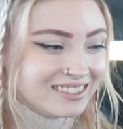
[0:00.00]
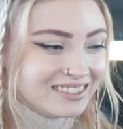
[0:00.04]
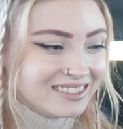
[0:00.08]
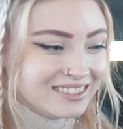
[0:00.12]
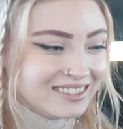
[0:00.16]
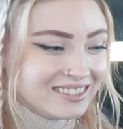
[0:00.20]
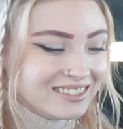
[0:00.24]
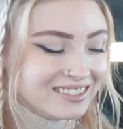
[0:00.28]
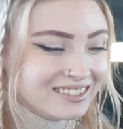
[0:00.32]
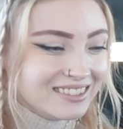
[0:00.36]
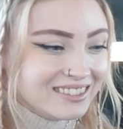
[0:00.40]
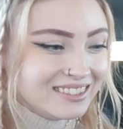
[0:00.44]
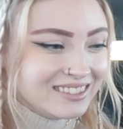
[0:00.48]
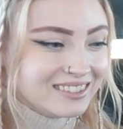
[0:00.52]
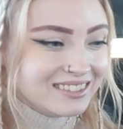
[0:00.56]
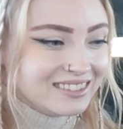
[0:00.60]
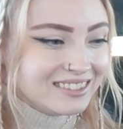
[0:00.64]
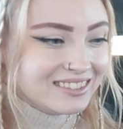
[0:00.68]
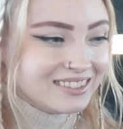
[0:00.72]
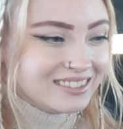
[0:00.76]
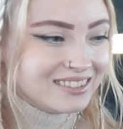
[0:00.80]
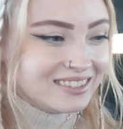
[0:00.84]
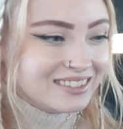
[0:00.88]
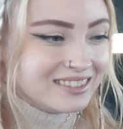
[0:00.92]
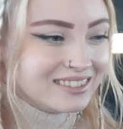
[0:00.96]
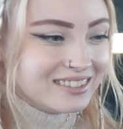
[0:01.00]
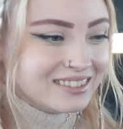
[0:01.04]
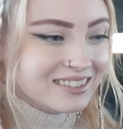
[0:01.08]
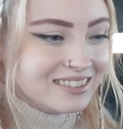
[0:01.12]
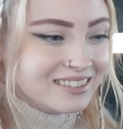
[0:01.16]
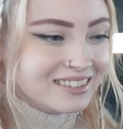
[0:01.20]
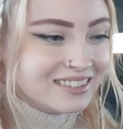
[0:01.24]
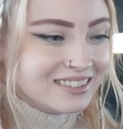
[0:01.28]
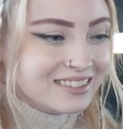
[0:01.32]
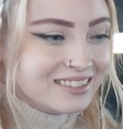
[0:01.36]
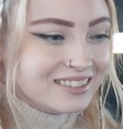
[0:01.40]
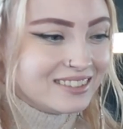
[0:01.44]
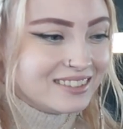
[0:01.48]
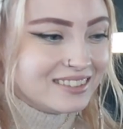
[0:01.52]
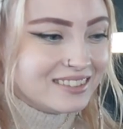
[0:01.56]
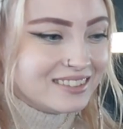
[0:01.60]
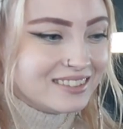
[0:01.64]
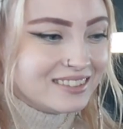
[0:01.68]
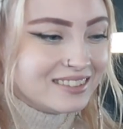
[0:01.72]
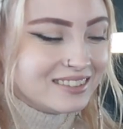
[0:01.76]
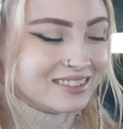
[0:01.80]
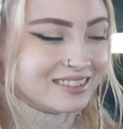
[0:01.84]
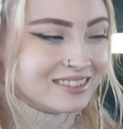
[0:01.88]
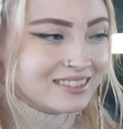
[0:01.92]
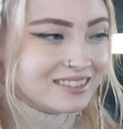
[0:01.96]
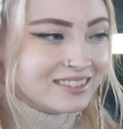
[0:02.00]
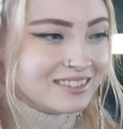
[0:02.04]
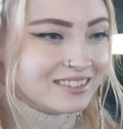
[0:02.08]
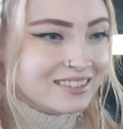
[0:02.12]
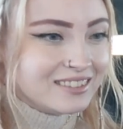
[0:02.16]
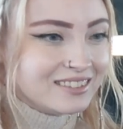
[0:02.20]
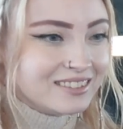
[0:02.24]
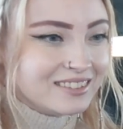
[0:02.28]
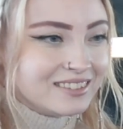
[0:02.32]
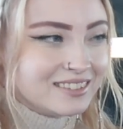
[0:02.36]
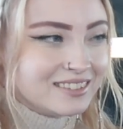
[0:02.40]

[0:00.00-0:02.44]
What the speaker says: The person shown says nothing.